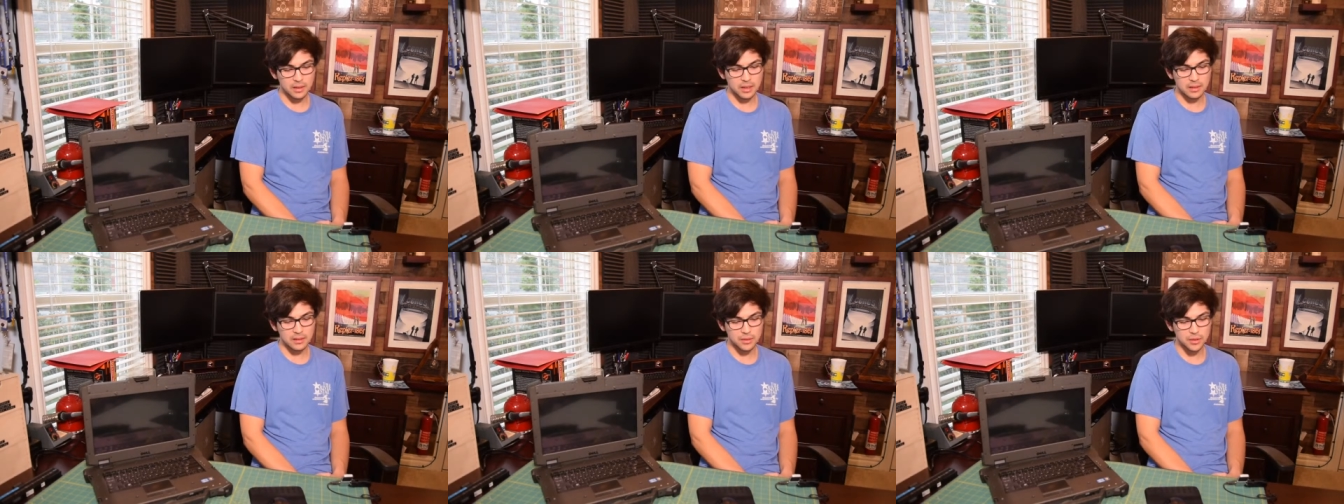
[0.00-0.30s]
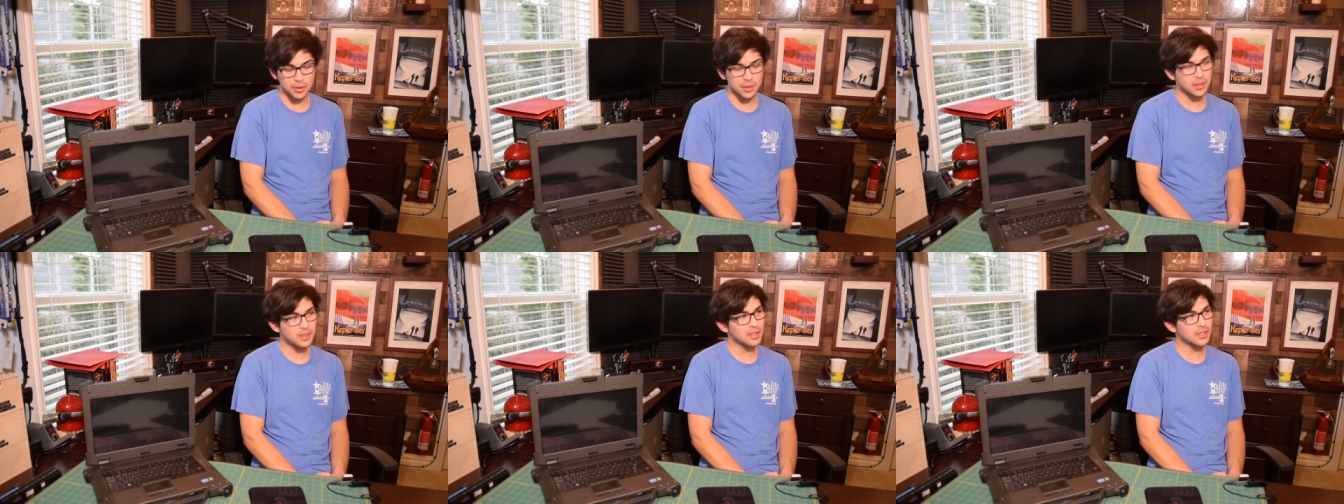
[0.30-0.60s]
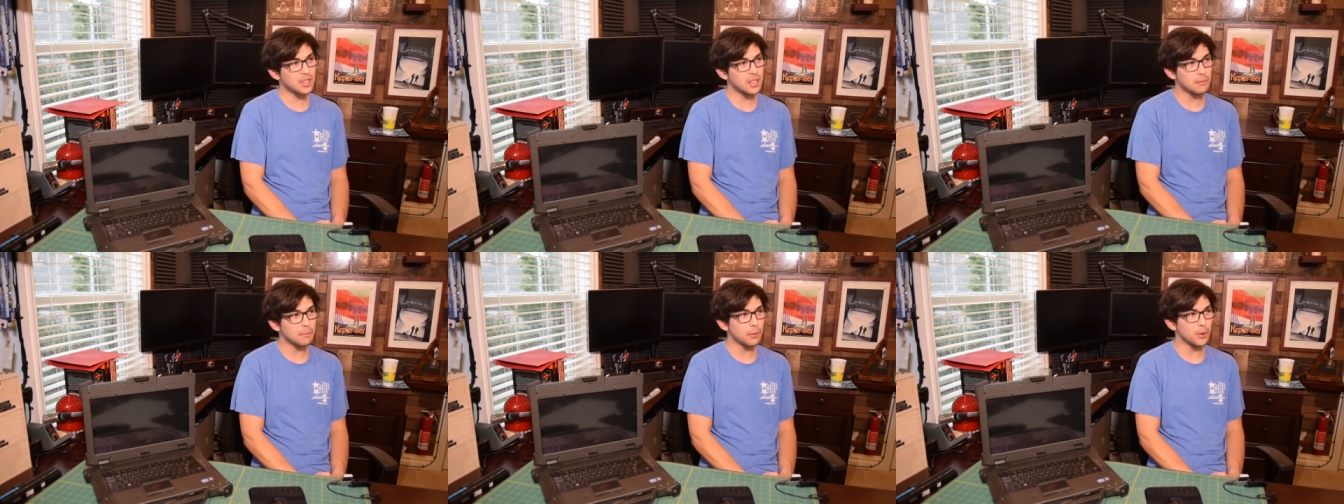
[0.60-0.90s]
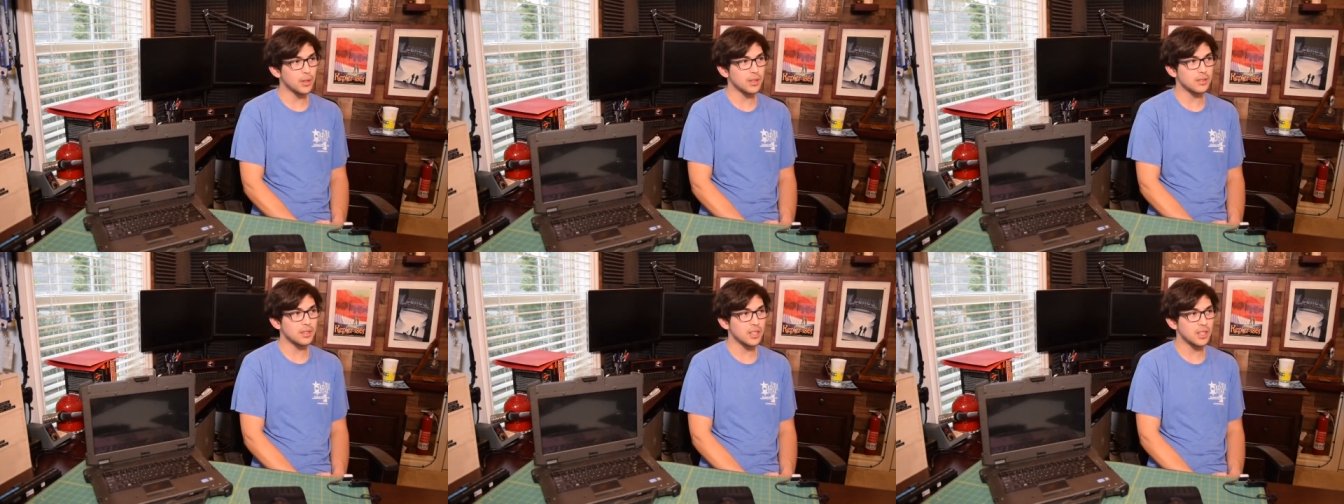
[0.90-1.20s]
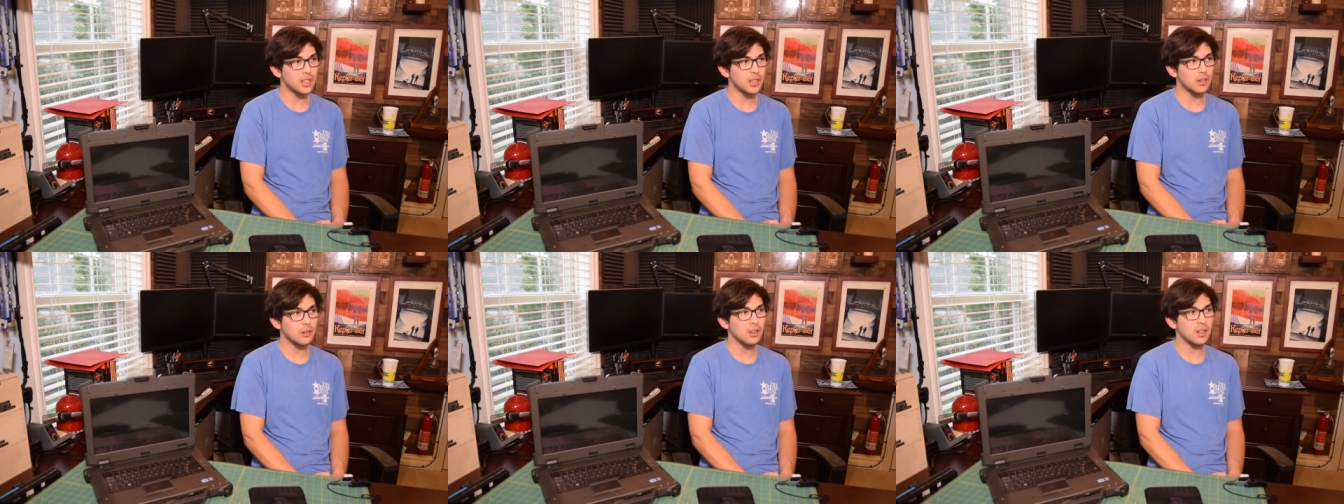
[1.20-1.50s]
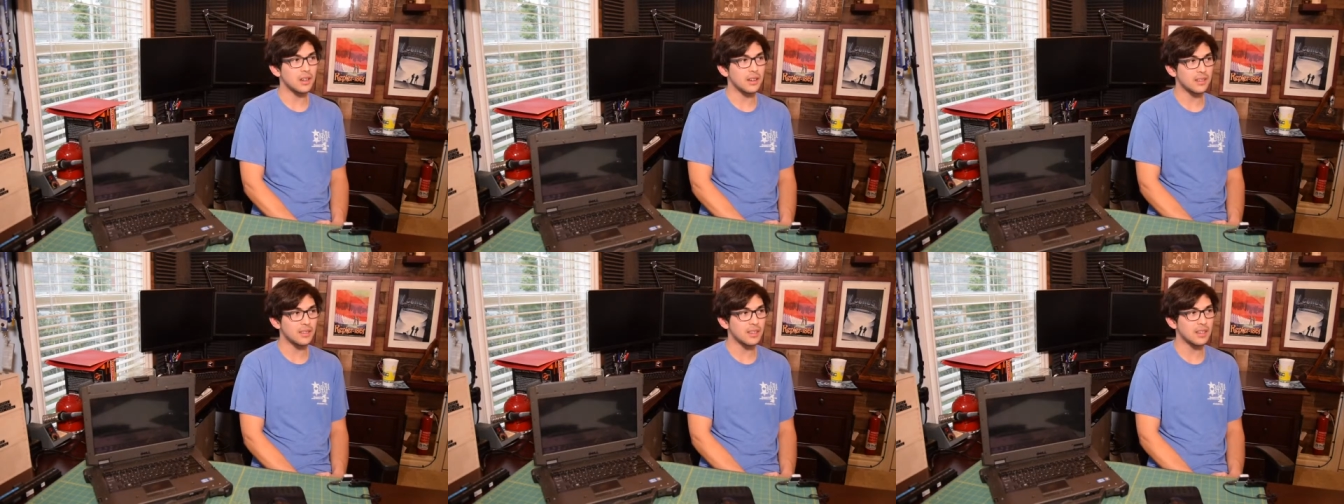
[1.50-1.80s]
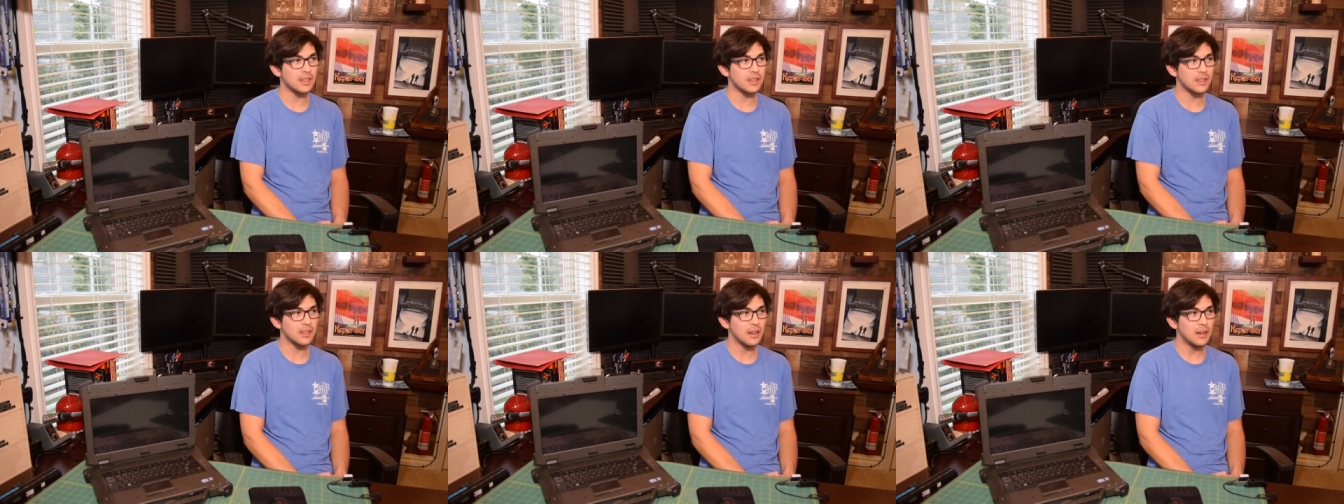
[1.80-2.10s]
during the 10.10 era, I
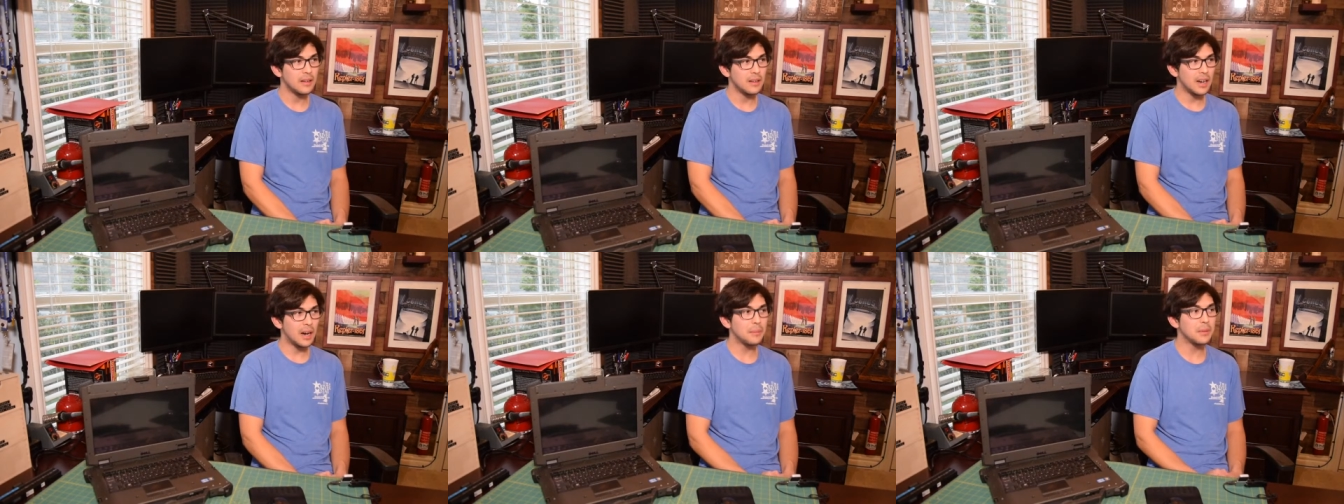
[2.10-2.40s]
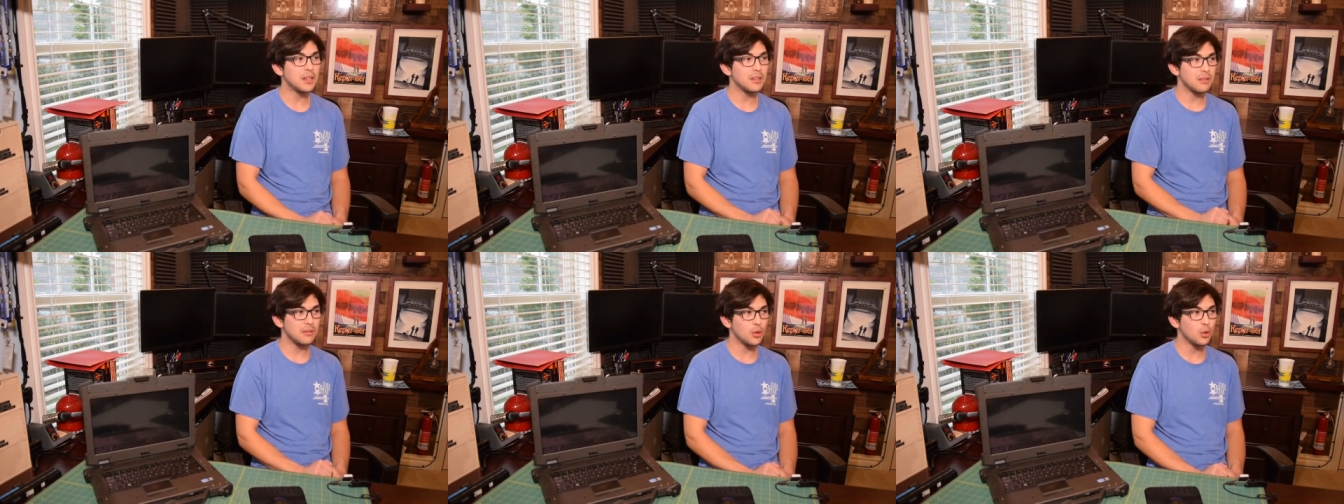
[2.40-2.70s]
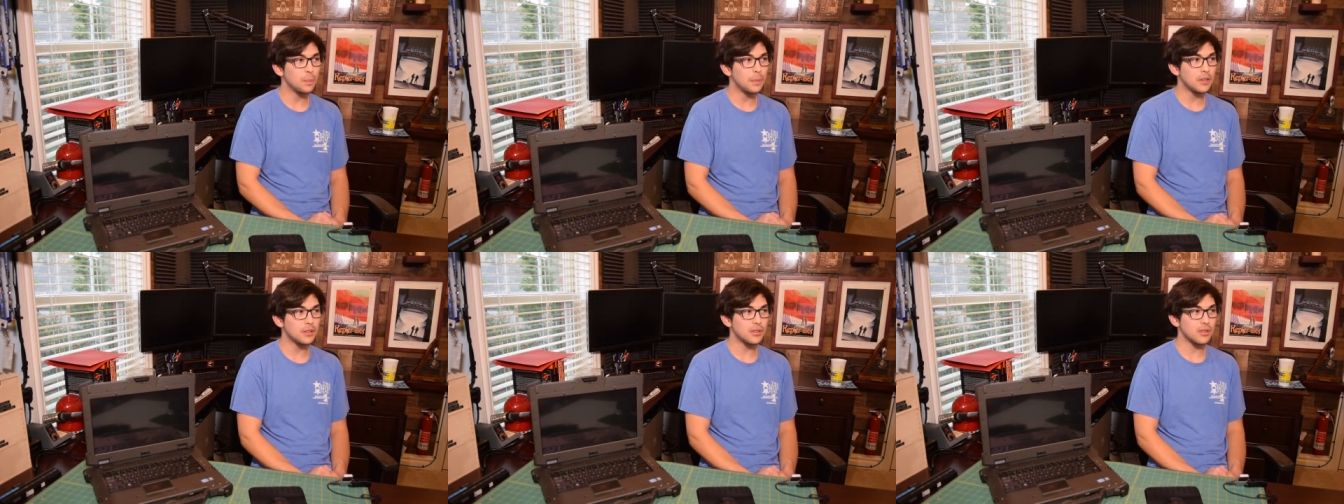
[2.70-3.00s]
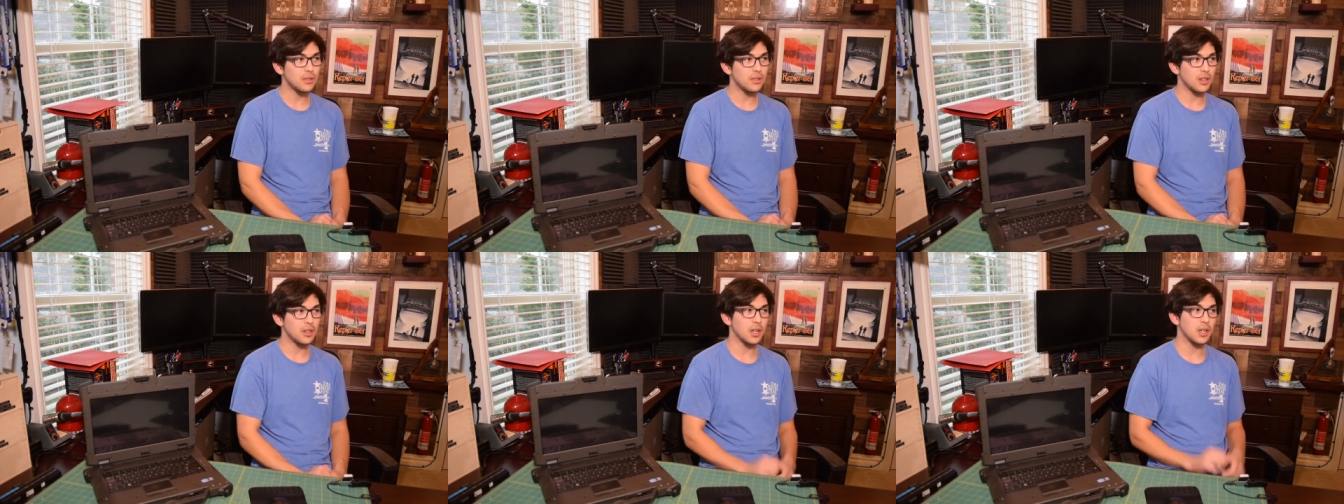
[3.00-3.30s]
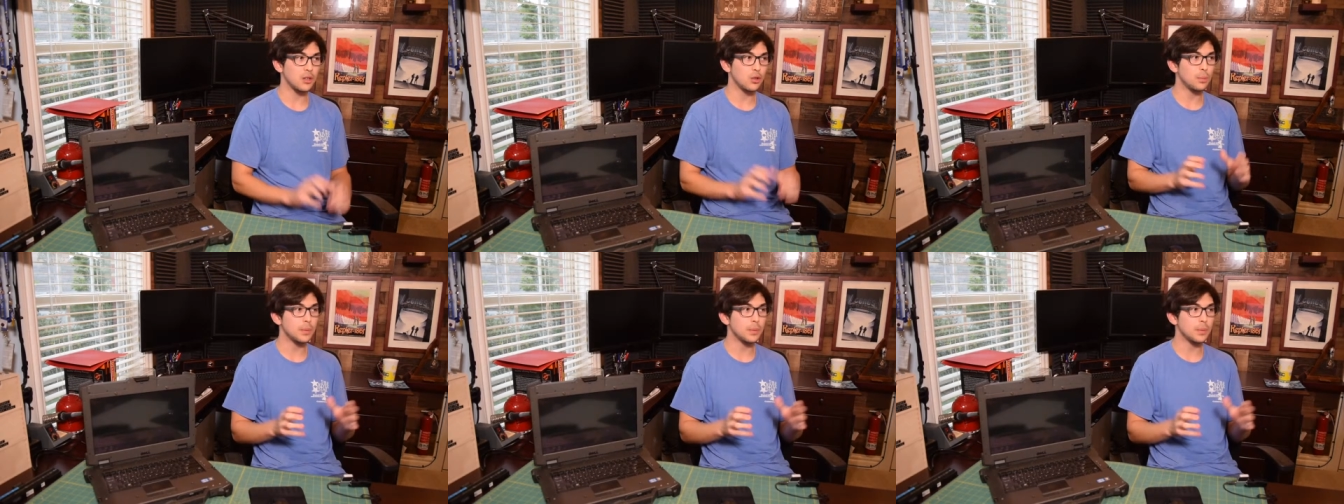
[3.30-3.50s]
think I mean Ubuntu, uh,